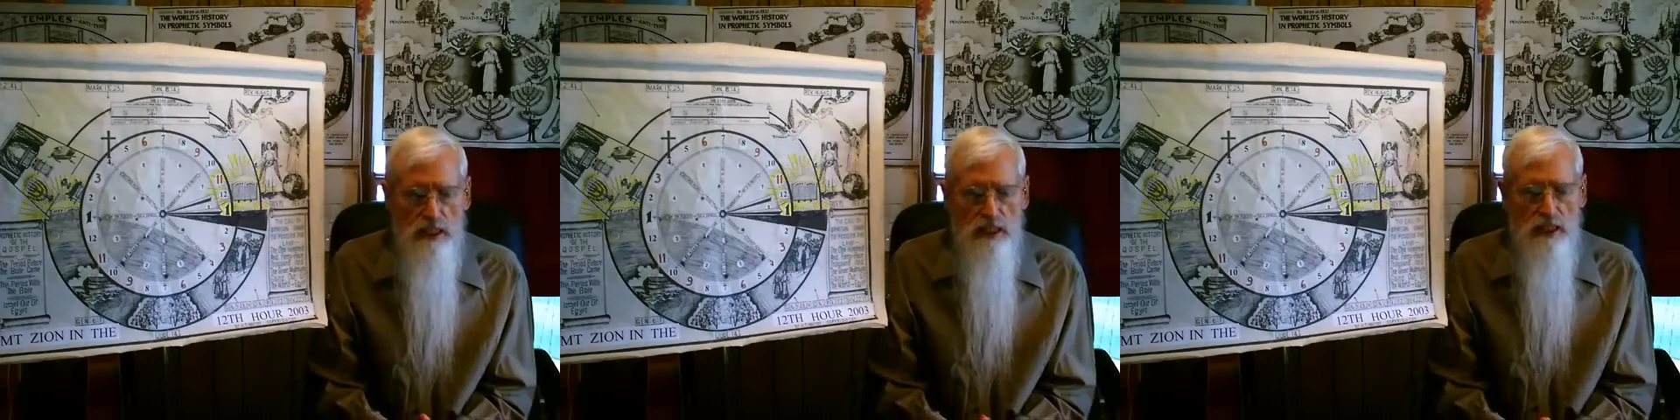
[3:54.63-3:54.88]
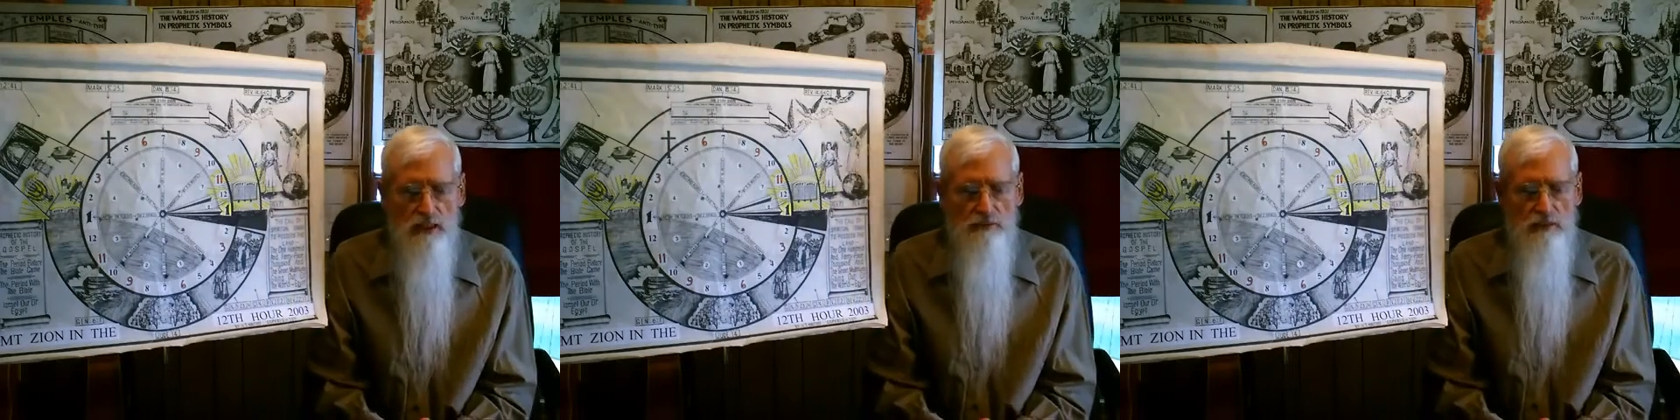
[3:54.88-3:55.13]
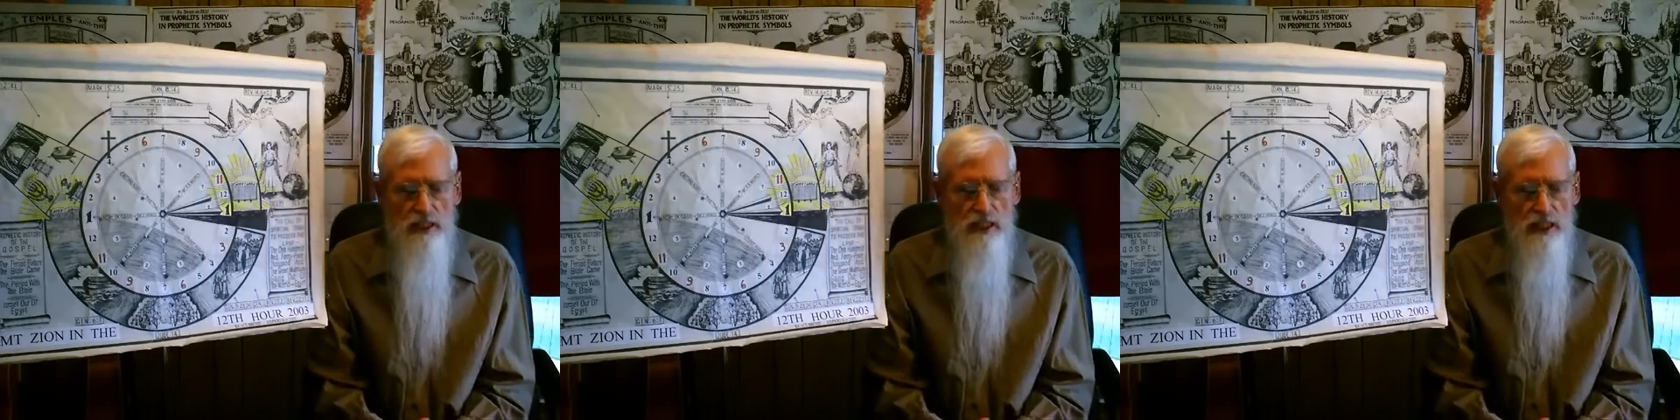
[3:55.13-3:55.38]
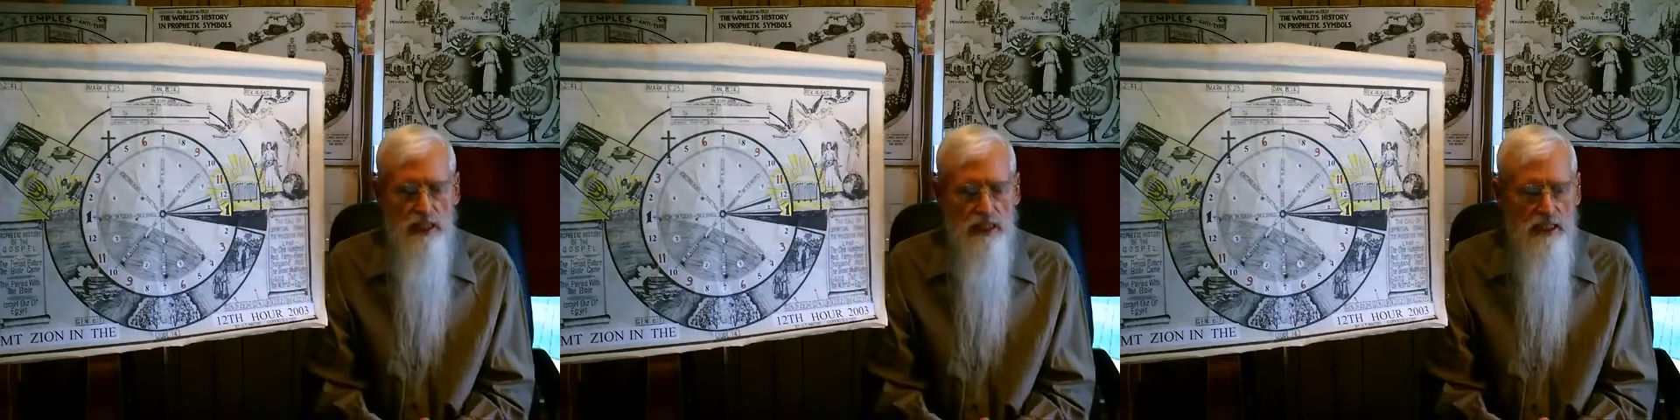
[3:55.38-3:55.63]
in the defeat
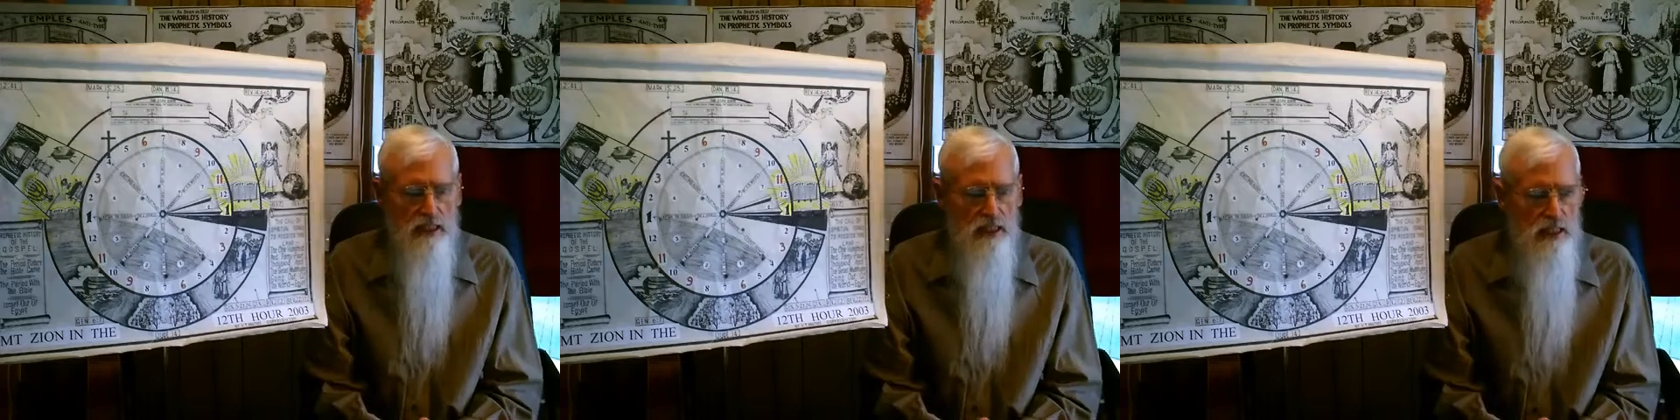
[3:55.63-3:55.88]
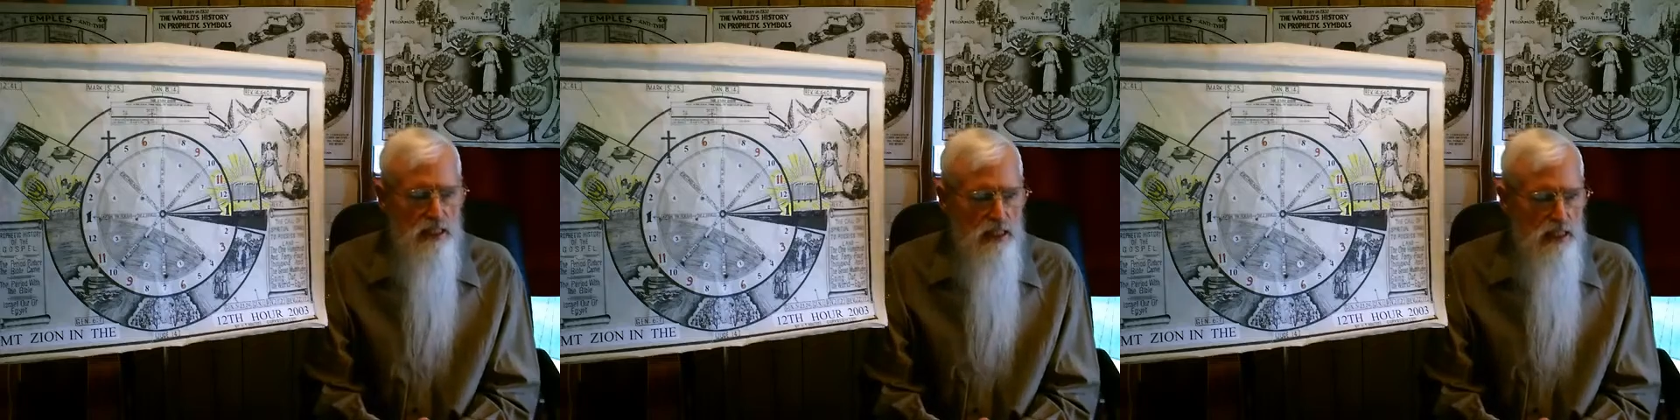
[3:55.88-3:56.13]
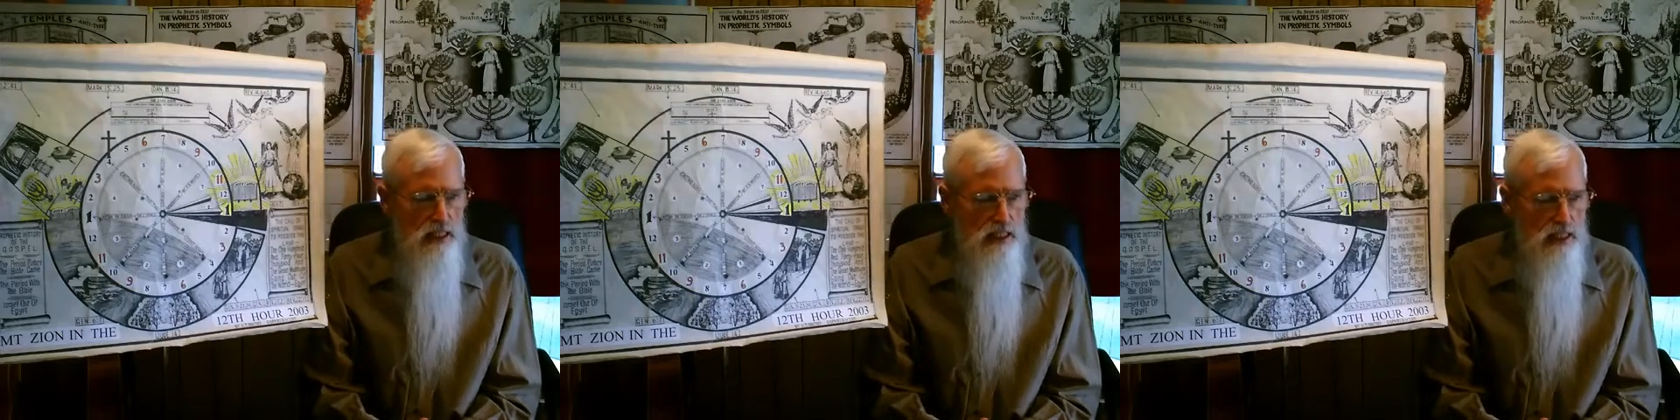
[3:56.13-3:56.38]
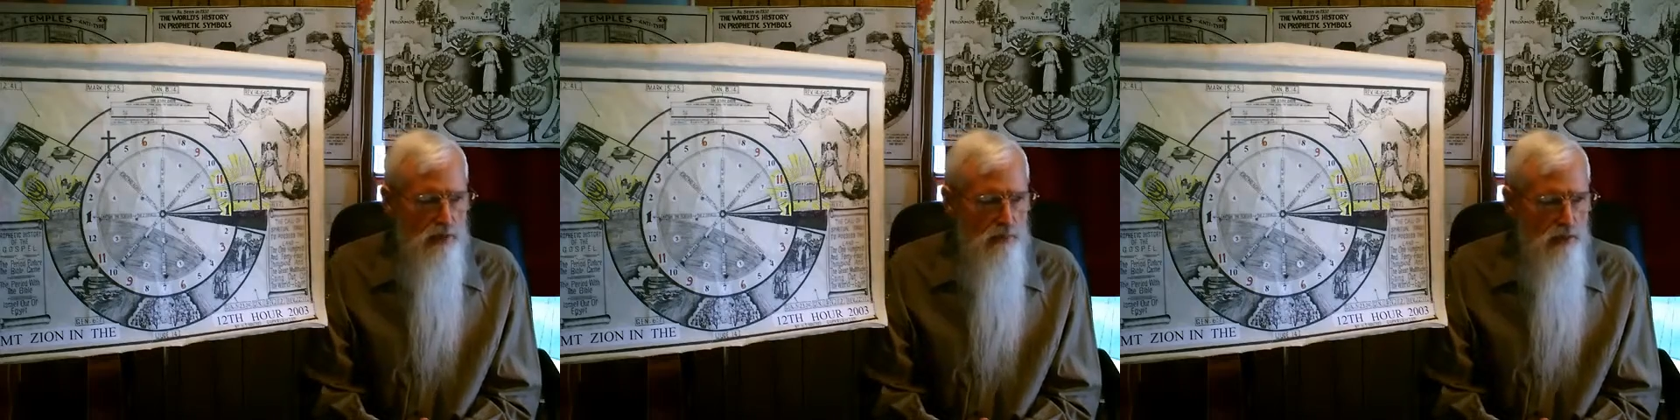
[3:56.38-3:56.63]
and loss,
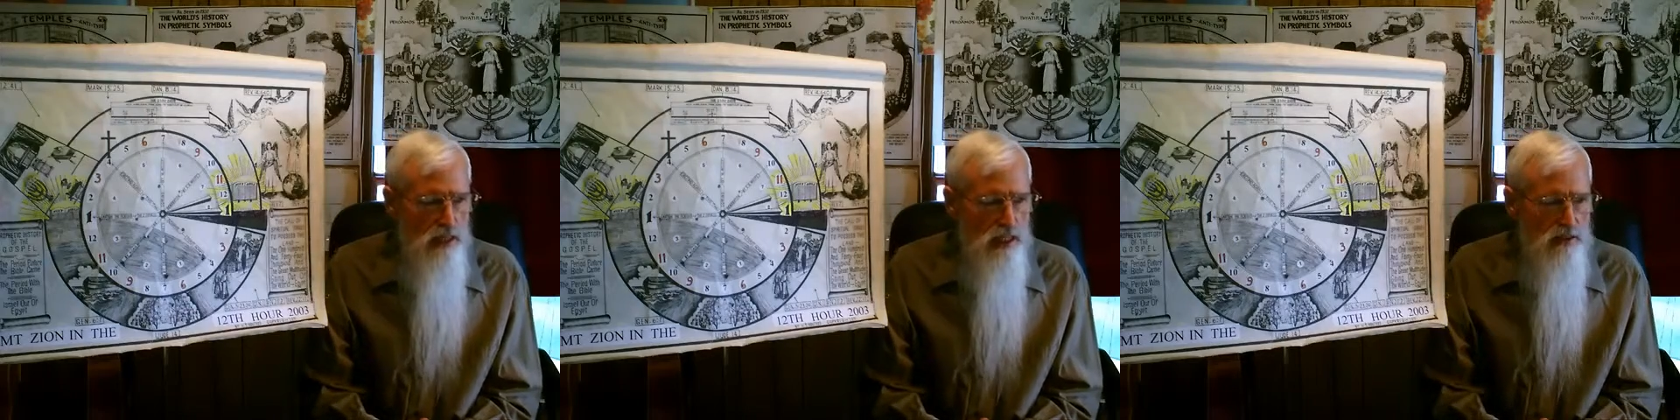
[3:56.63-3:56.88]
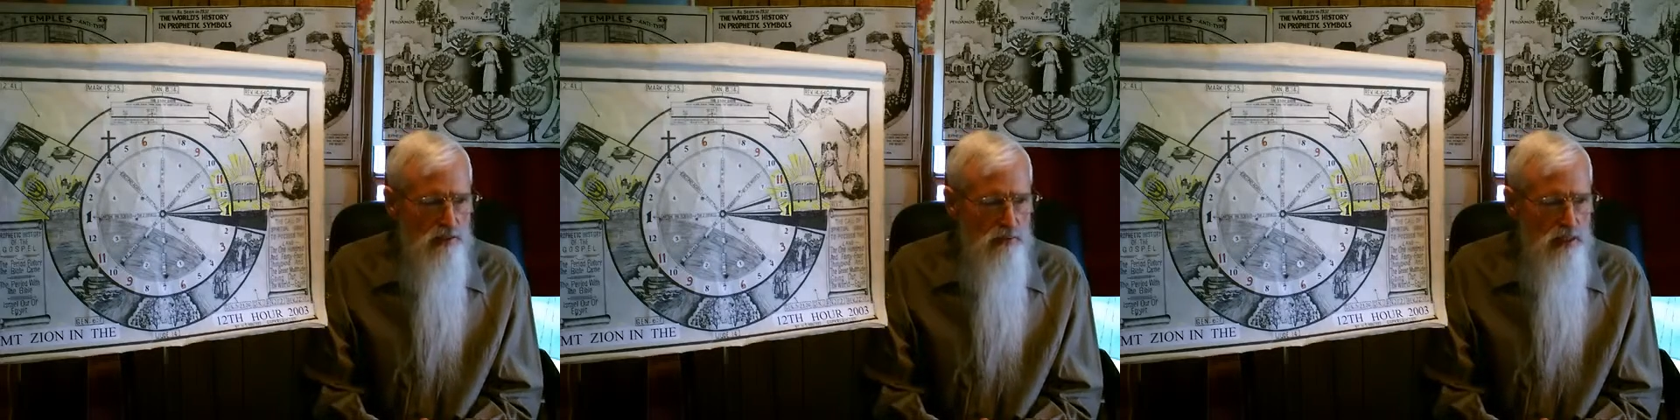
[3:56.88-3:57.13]
separation